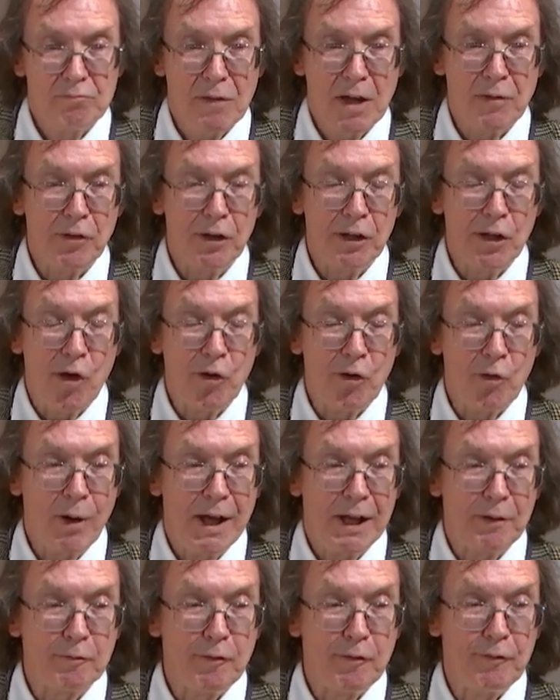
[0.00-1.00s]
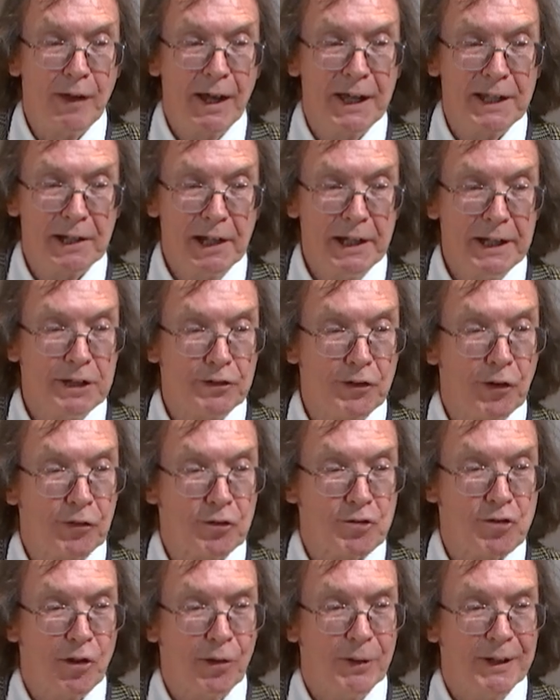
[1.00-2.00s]
in the long run finally
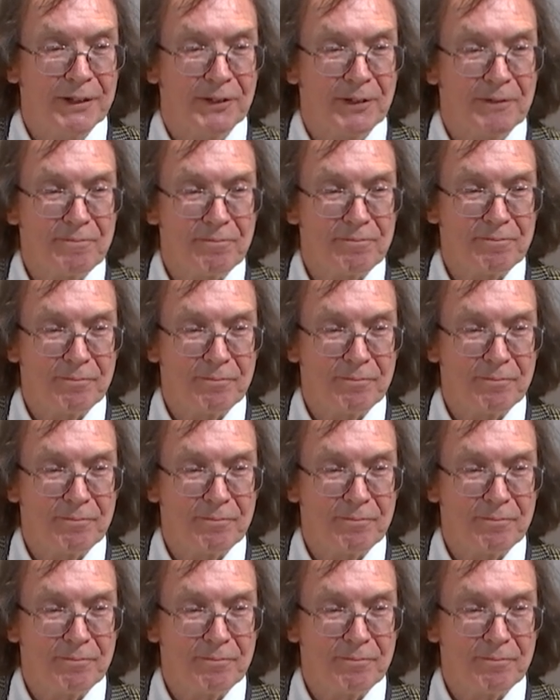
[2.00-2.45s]
destroyed,